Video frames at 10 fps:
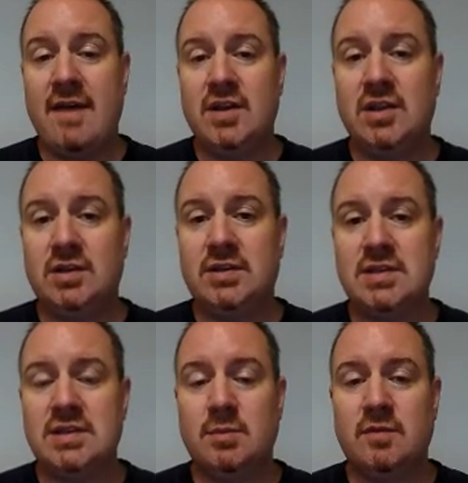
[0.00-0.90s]
having looked
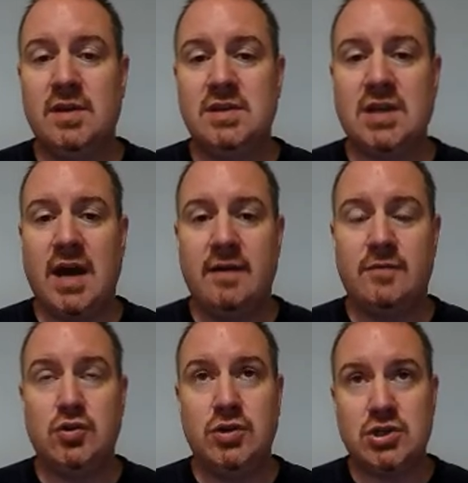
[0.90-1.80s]
at some of these kind
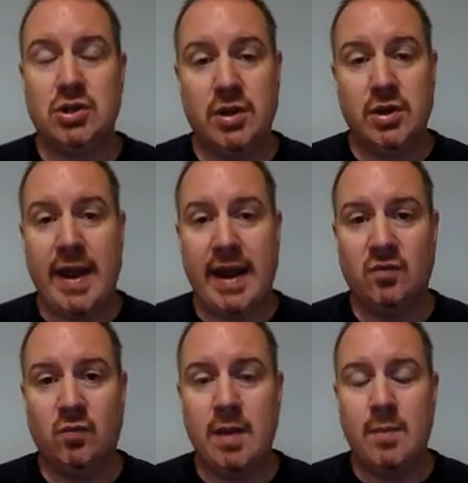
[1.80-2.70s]
of traditional
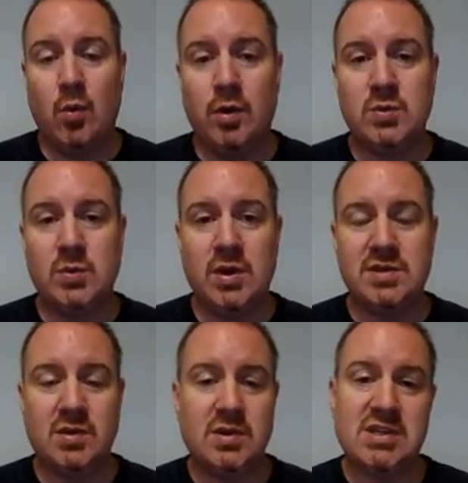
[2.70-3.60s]
interactive whiteboards, we
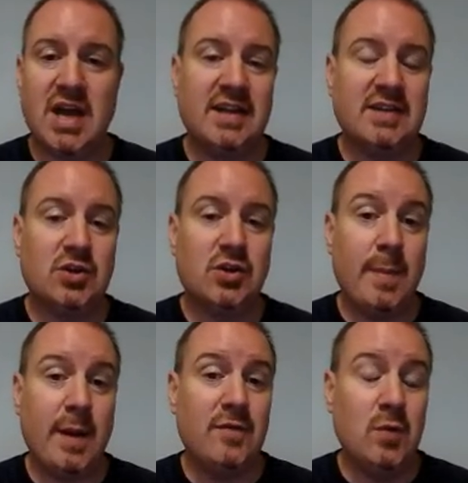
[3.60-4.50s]
also decided to learn
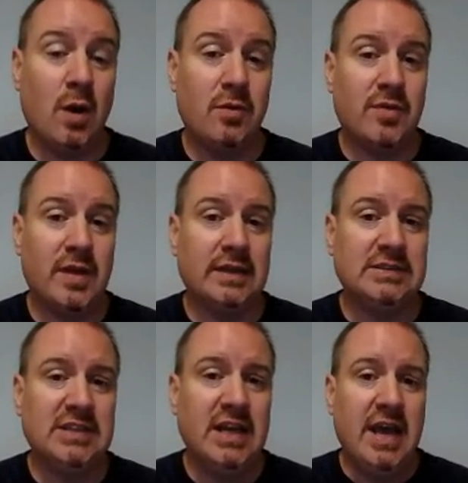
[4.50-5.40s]
about a few other
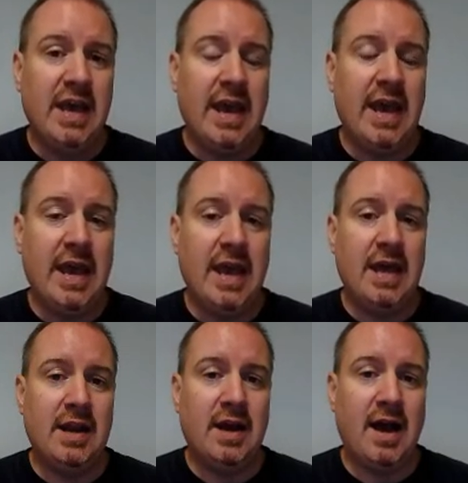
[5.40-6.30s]
things.
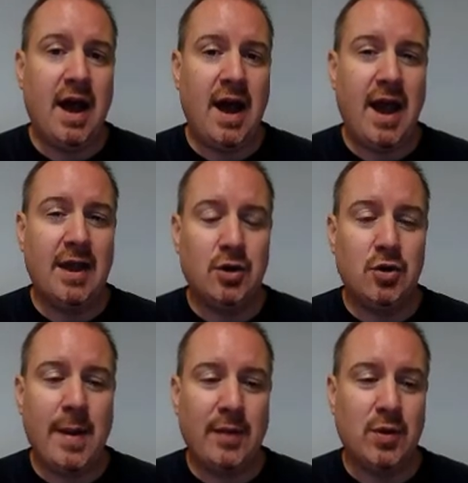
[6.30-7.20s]
And I had
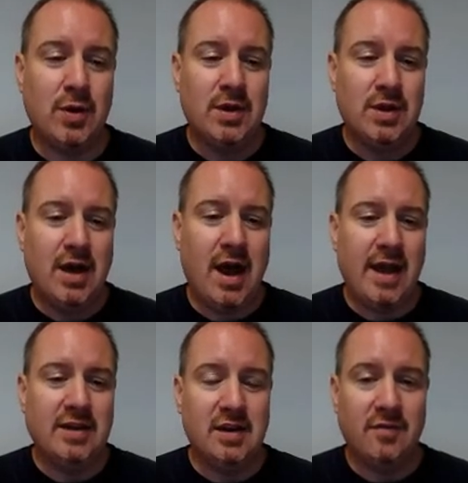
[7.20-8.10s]
heard about the
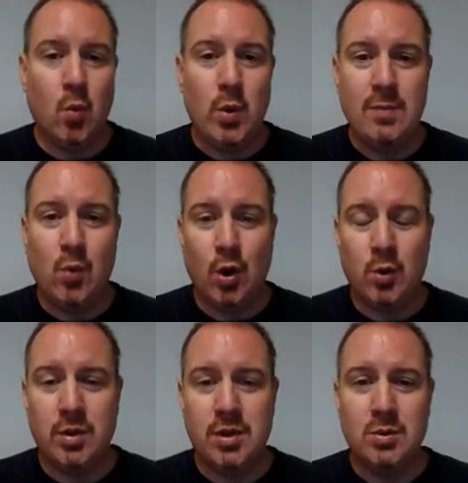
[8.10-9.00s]
idea of a Wii
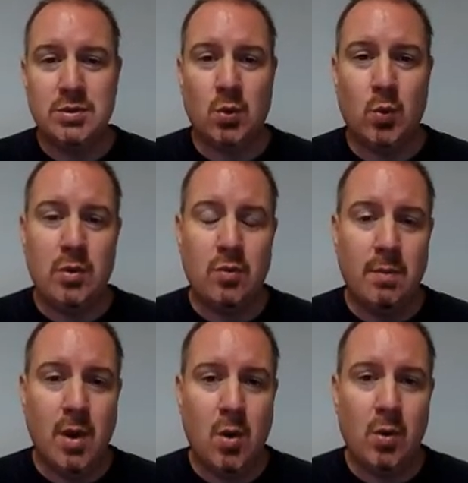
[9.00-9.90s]
Board, where you use a Wii
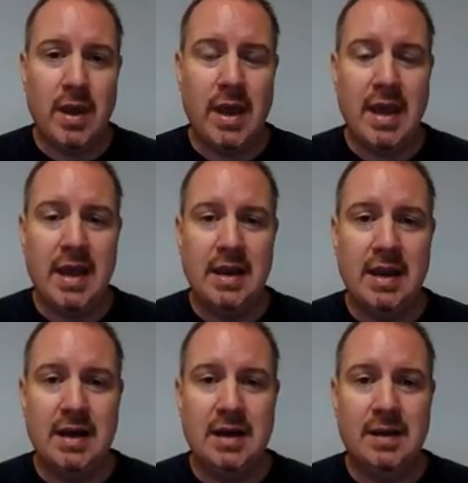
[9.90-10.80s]
remote and